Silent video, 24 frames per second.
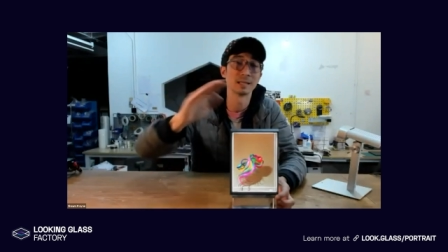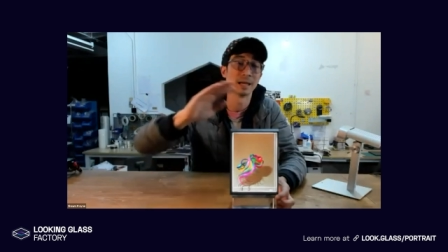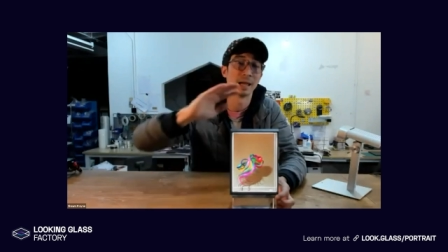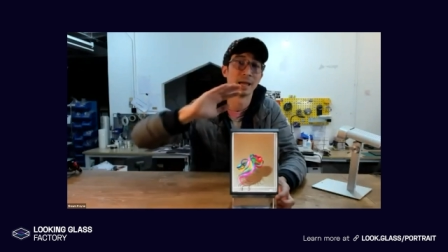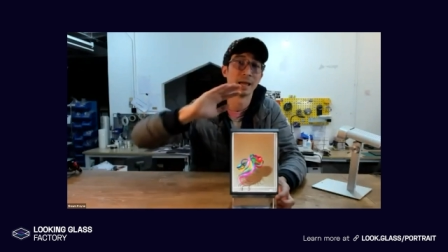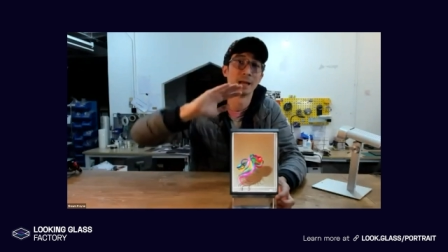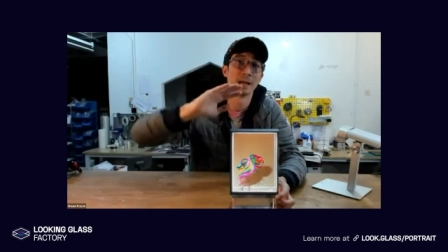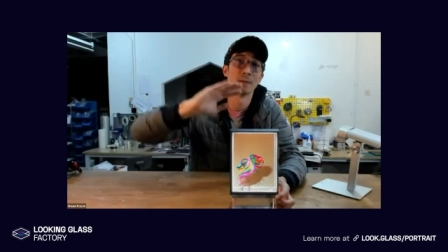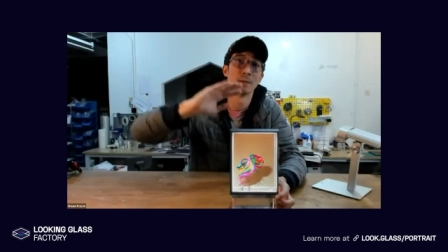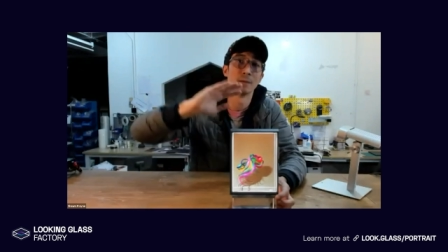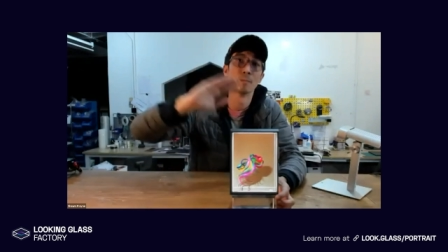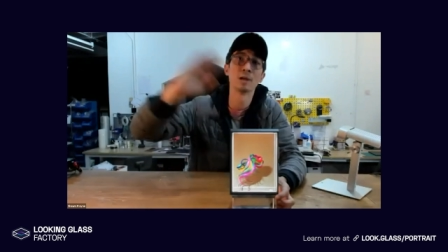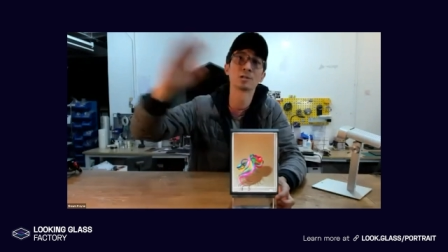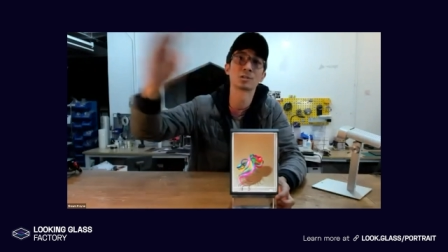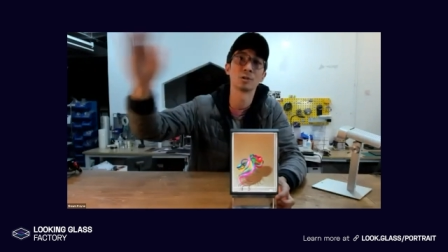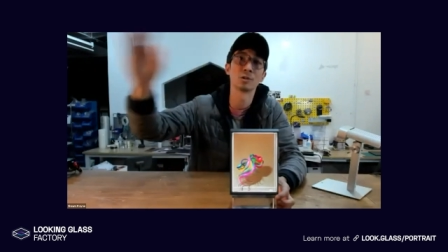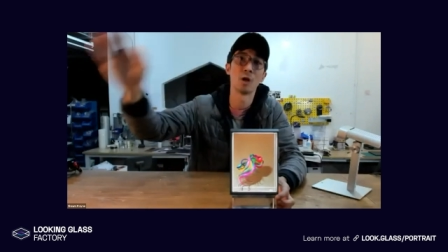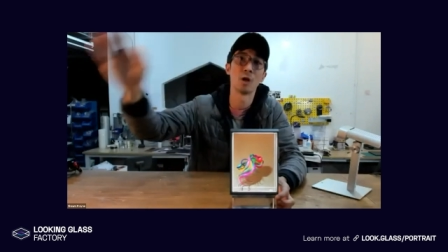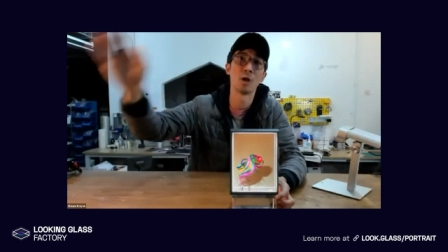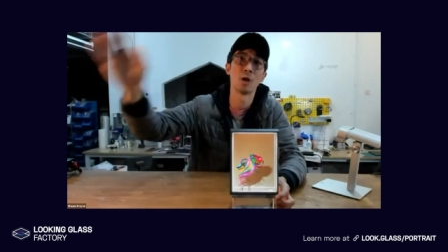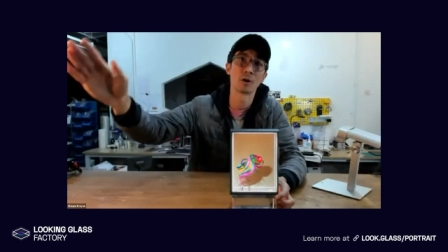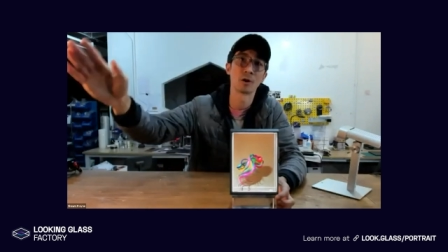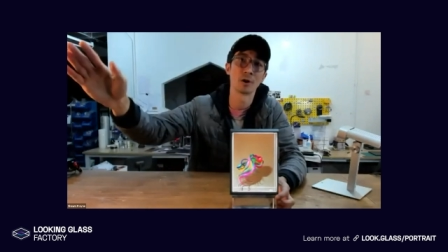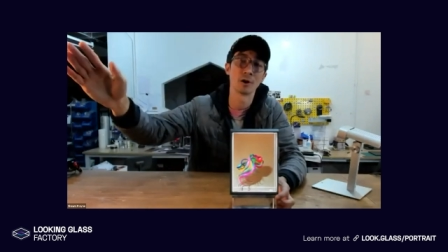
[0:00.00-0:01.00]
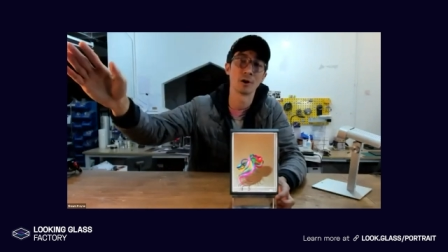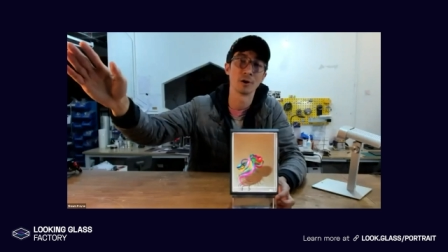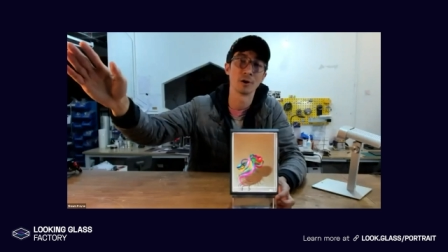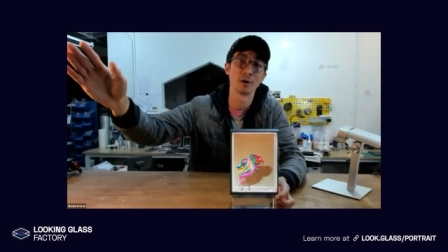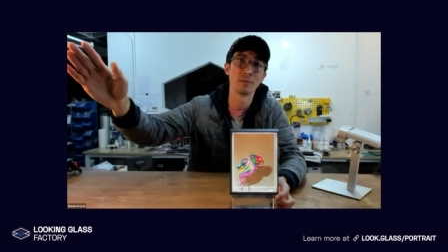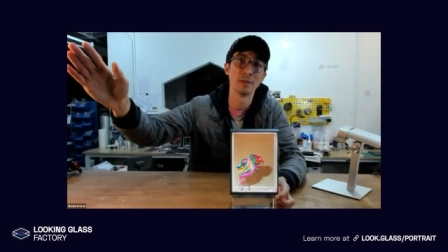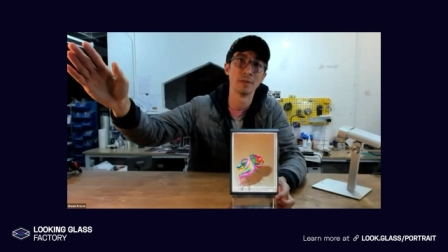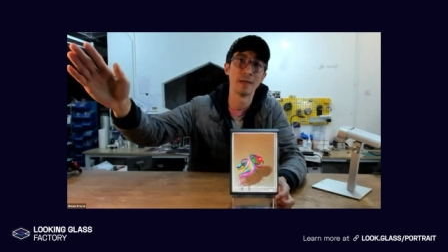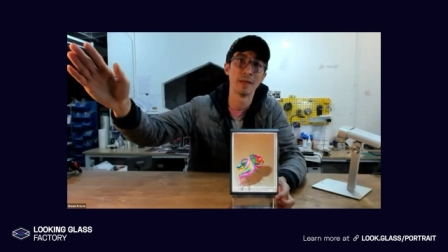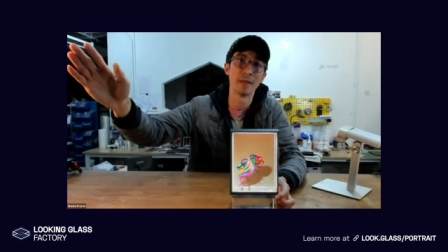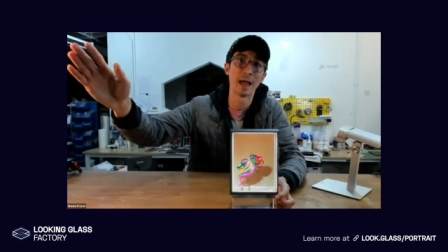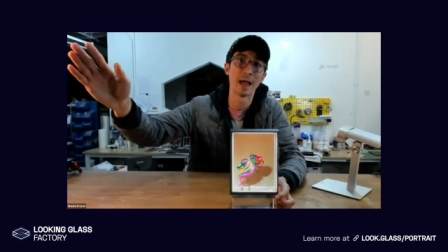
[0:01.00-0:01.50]
and much longer
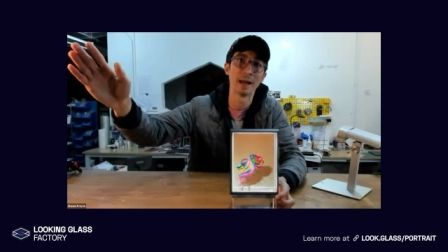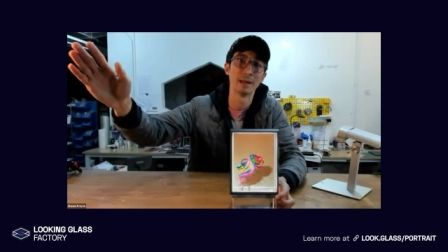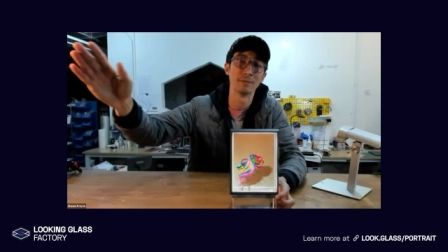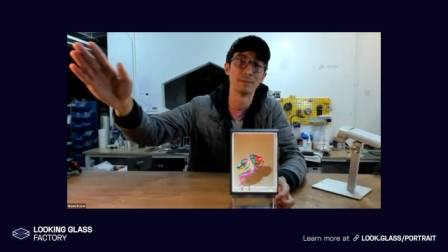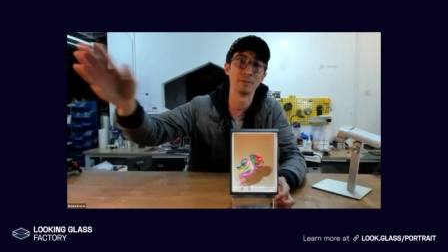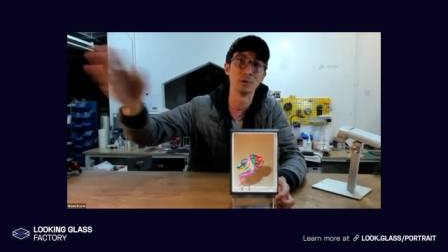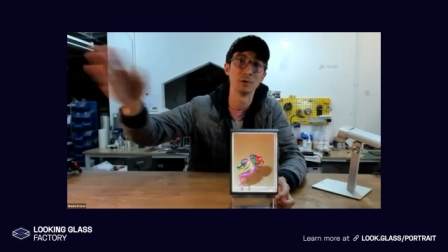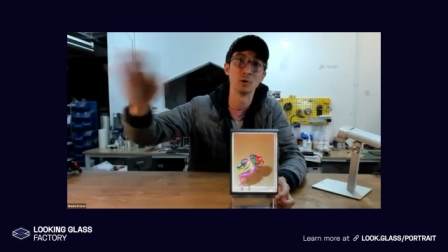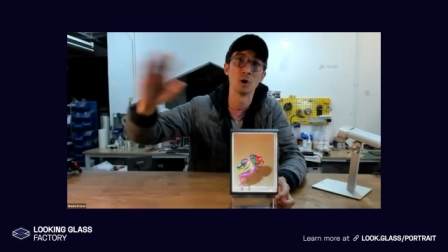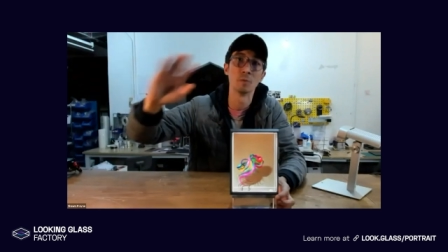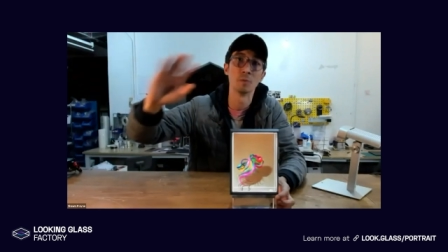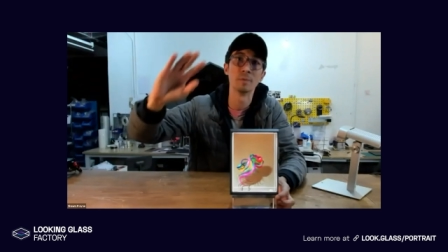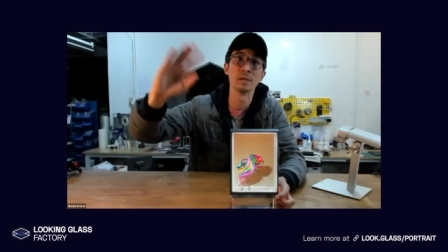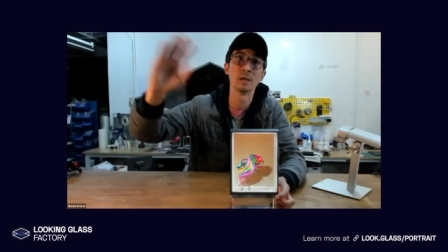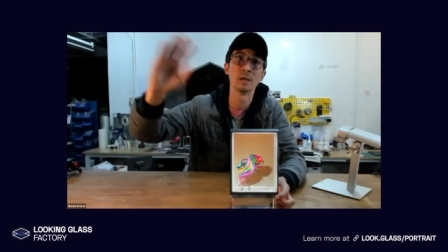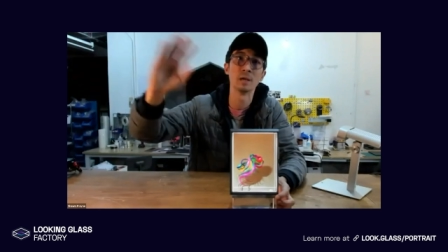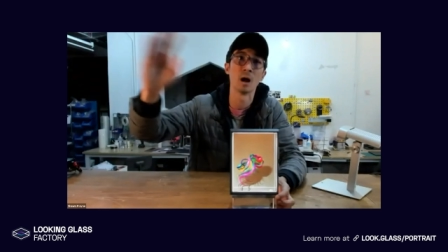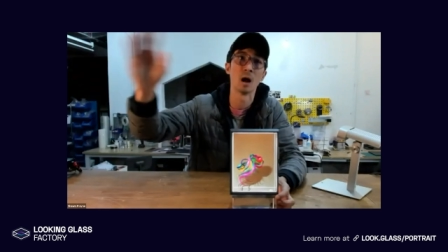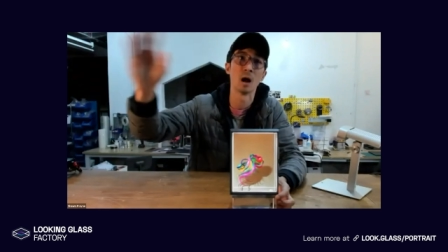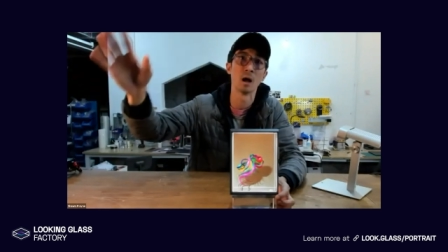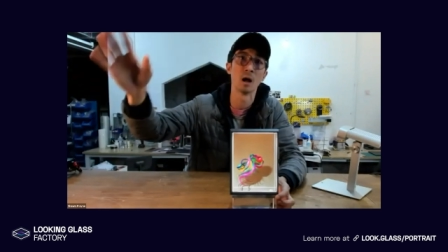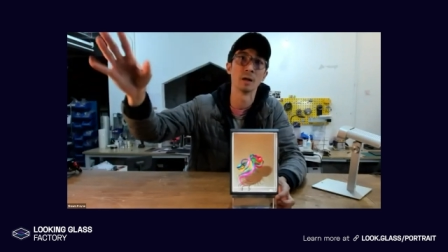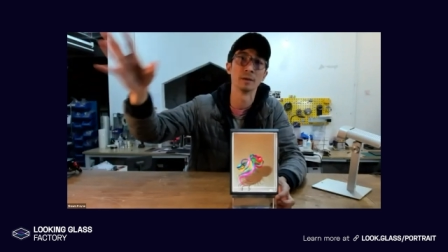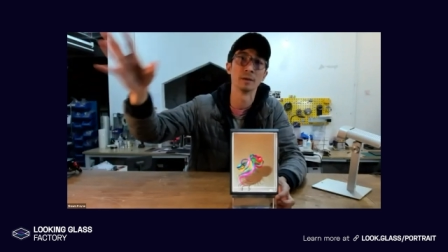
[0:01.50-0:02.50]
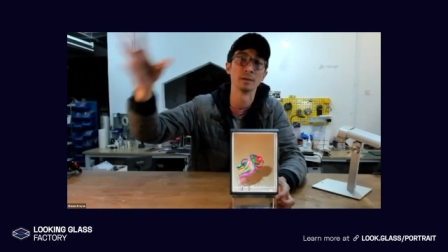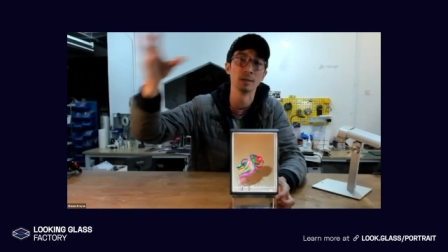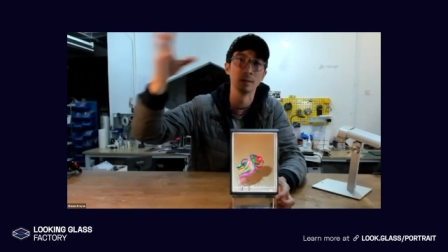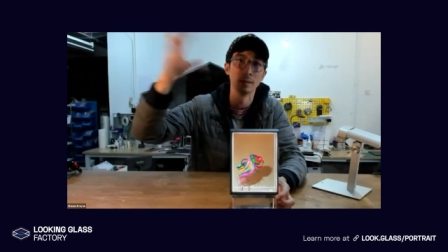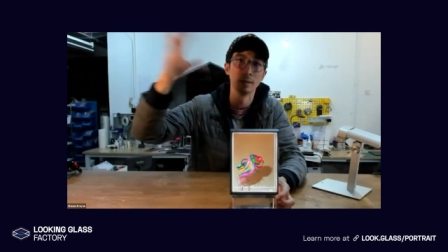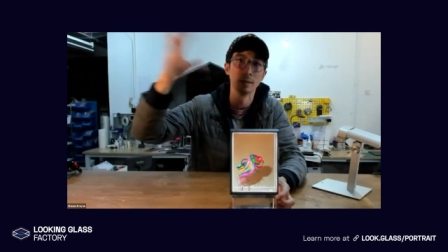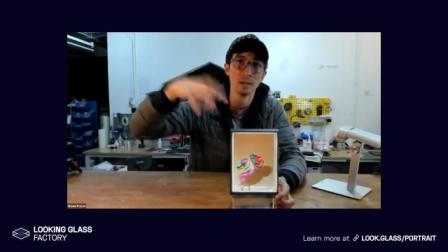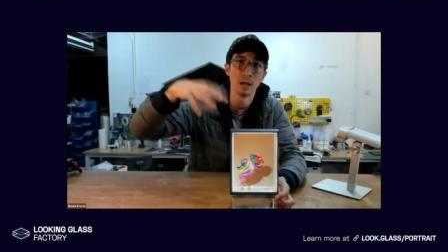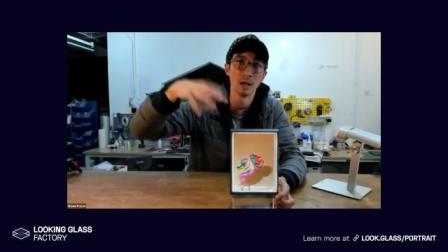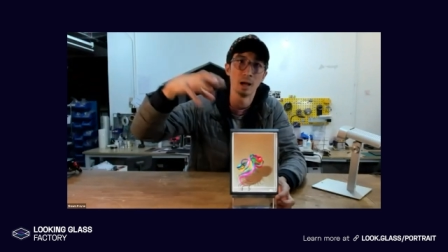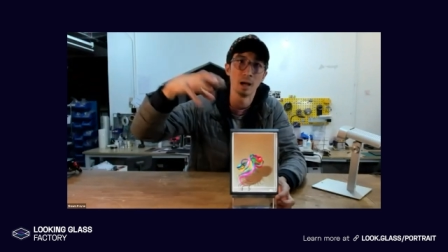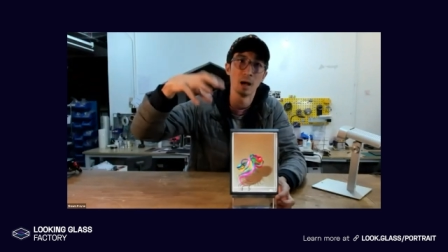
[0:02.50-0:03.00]
than that if you go beyond
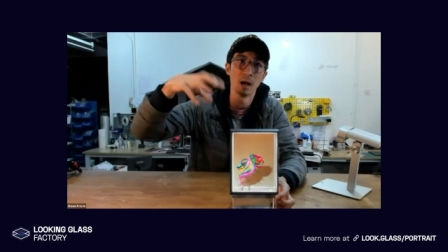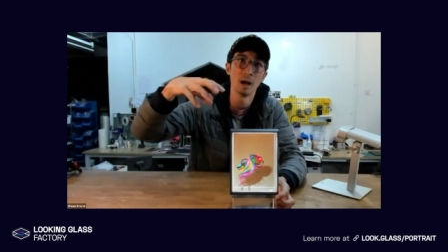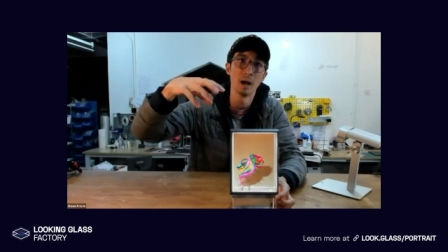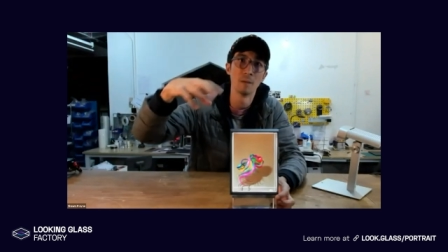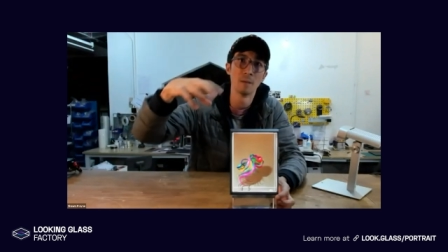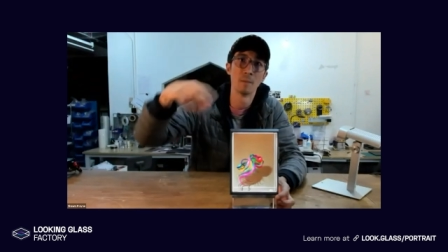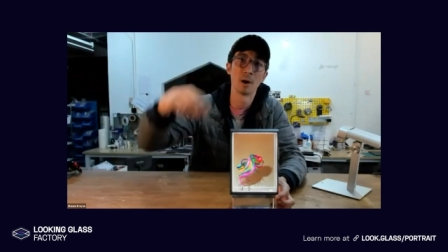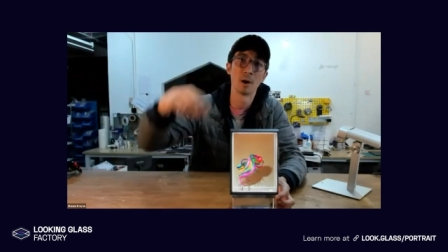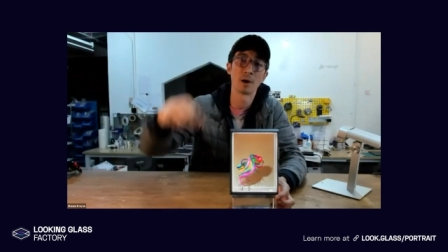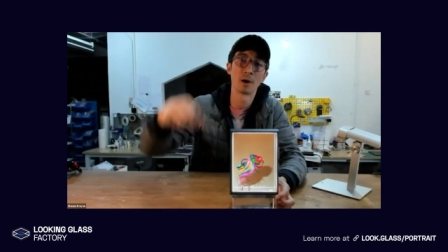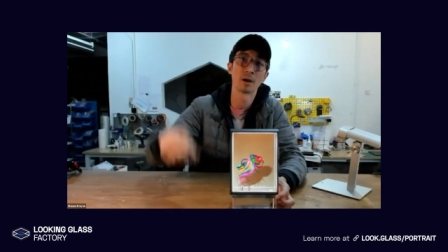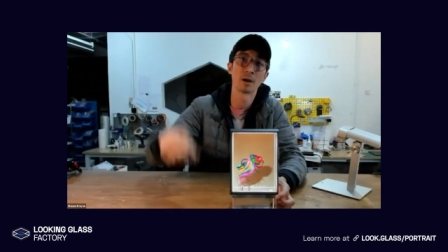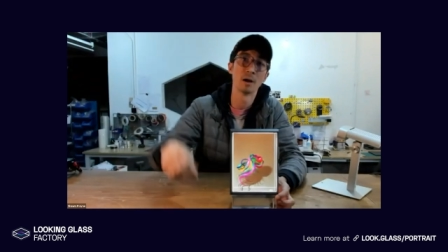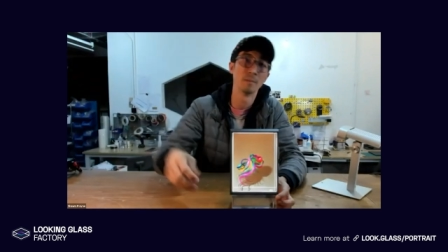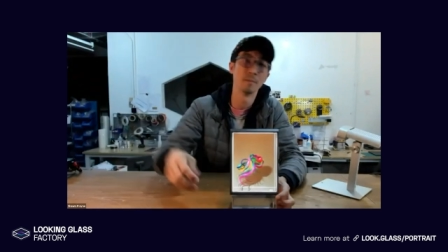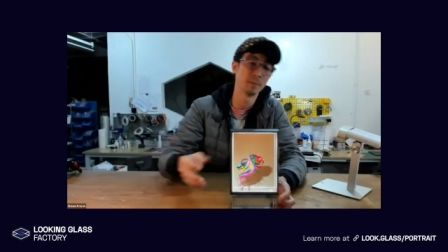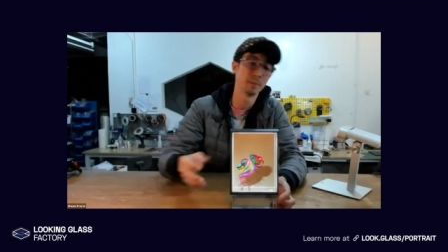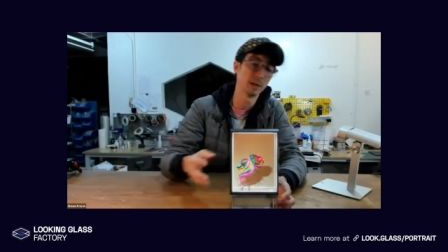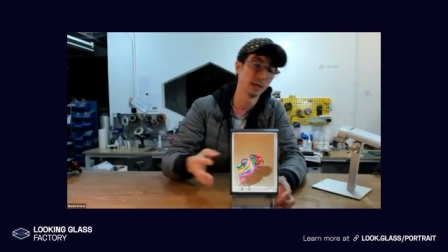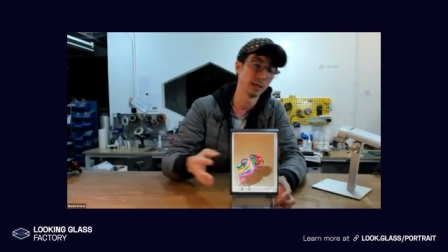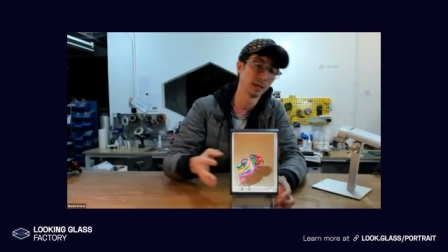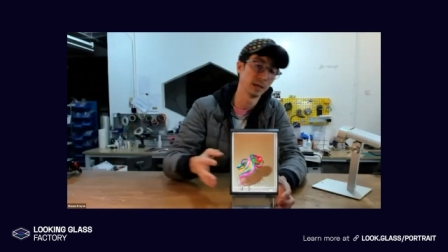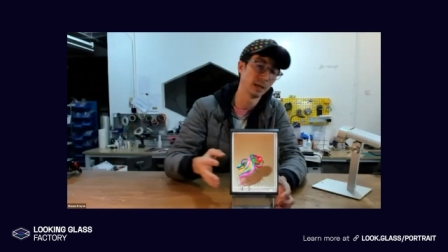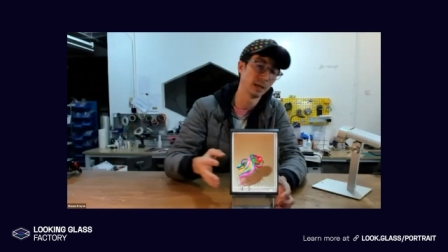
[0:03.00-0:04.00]
um, our company.